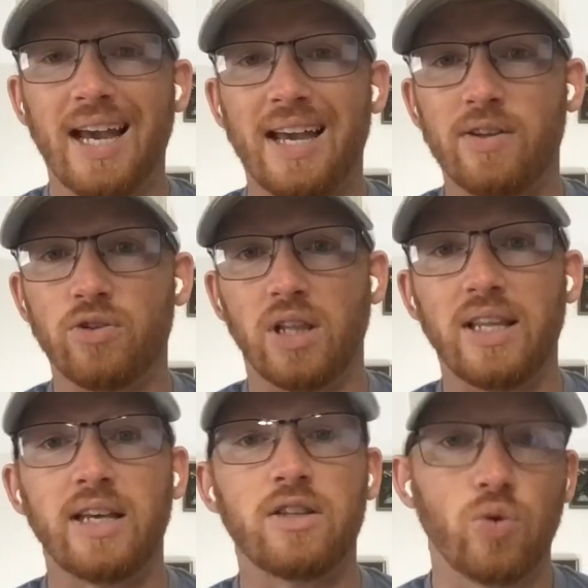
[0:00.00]
And there's a
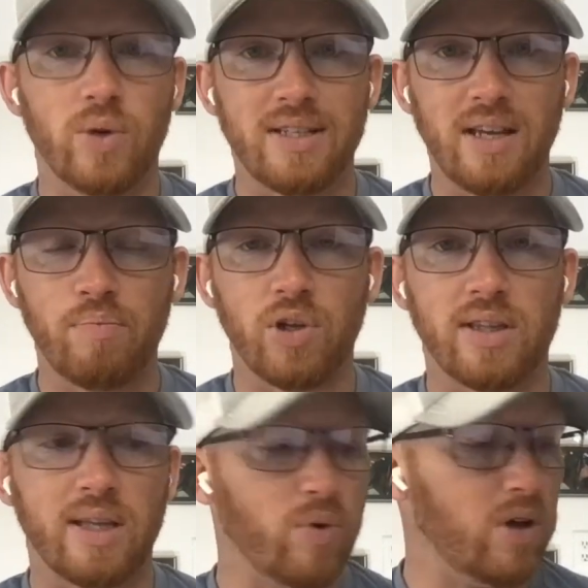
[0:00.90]
link to a
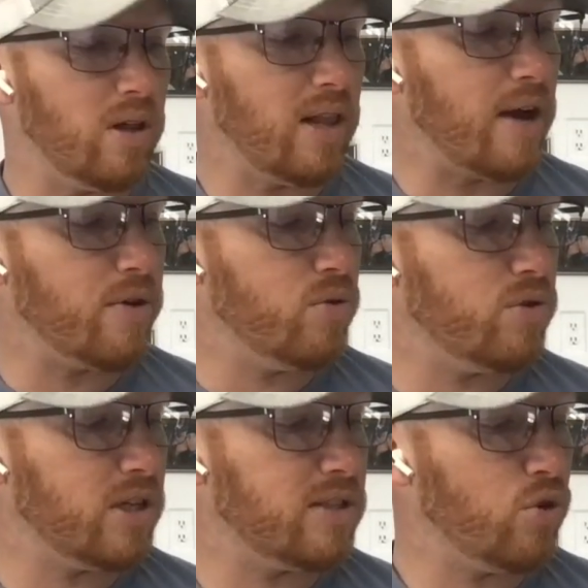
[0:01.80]
template that will allow you
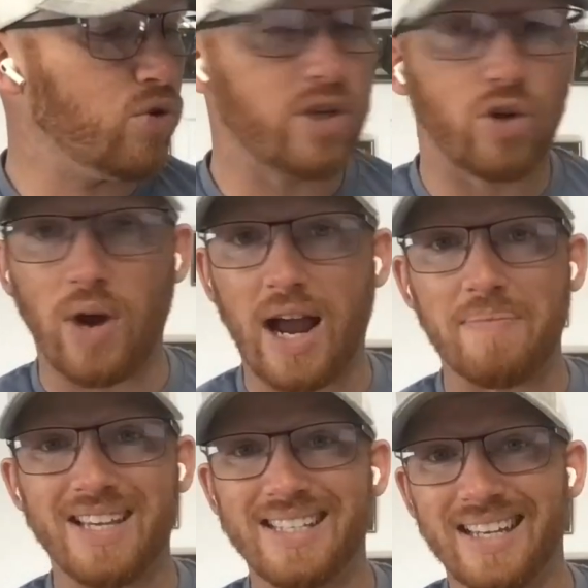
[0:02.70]
to
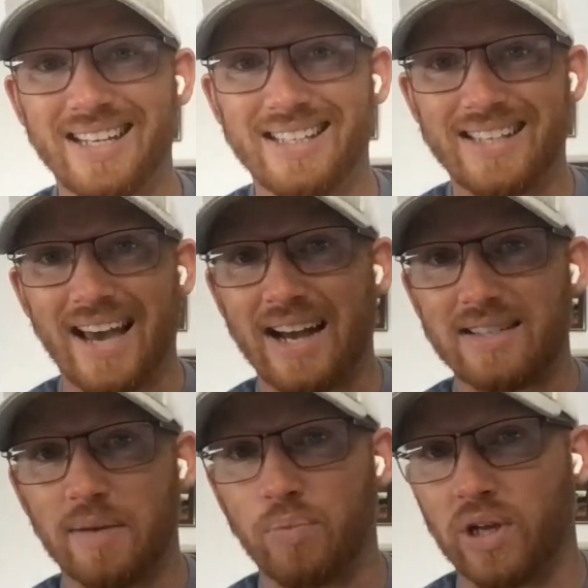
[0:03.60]
grab this
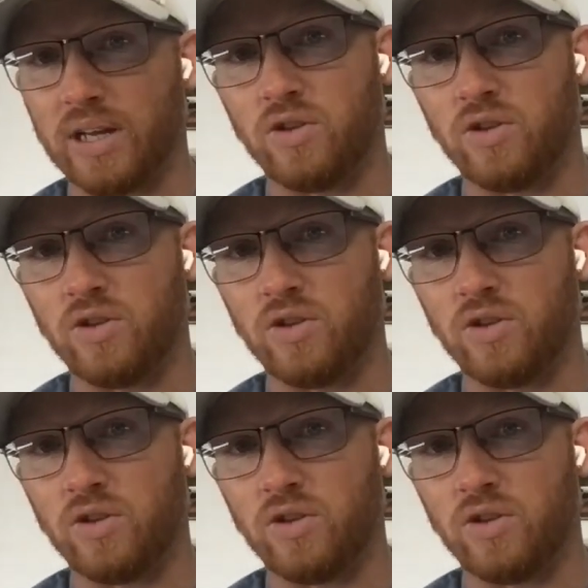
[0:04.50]
exact template.